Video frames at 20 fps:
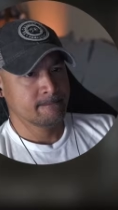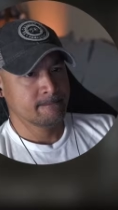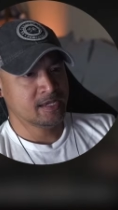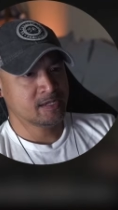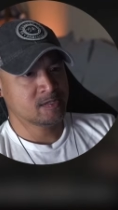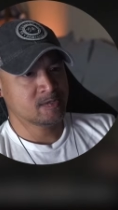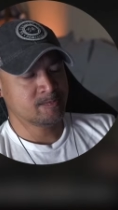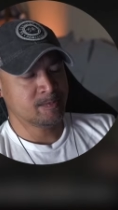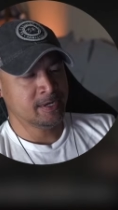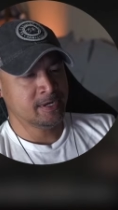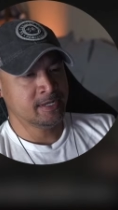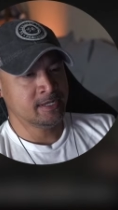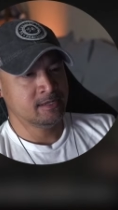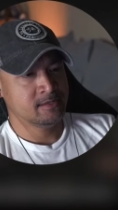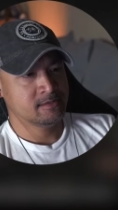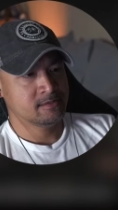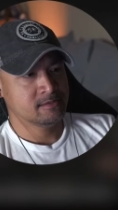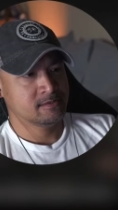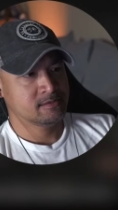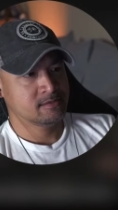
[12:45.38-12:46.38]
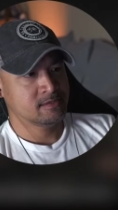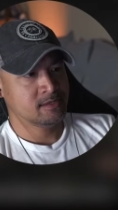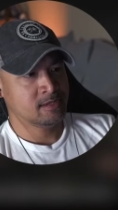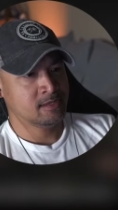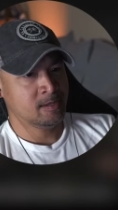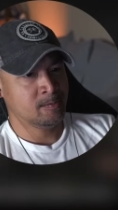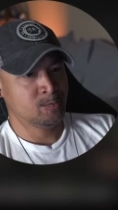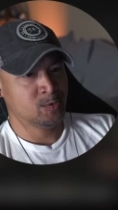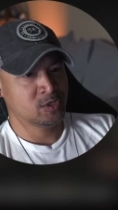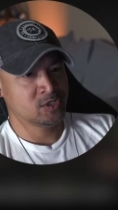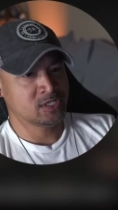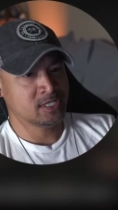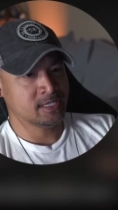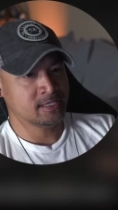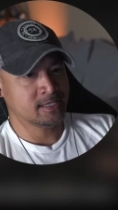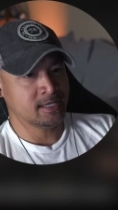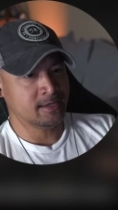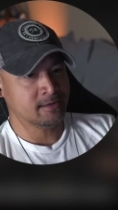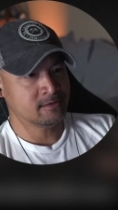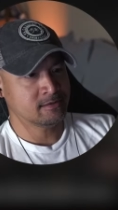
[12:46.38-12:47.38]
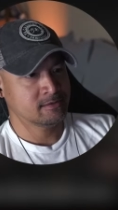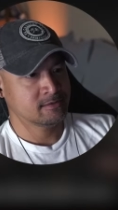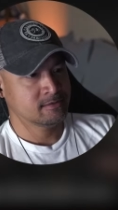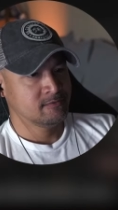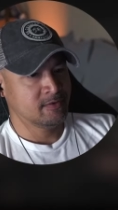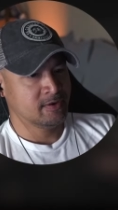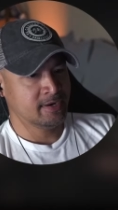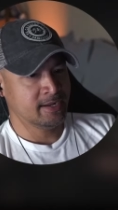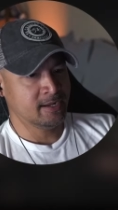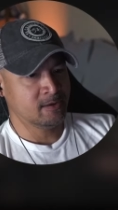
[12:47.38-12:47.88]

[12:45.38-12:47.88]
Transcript: Thanks, buddy. I appreciate that. Very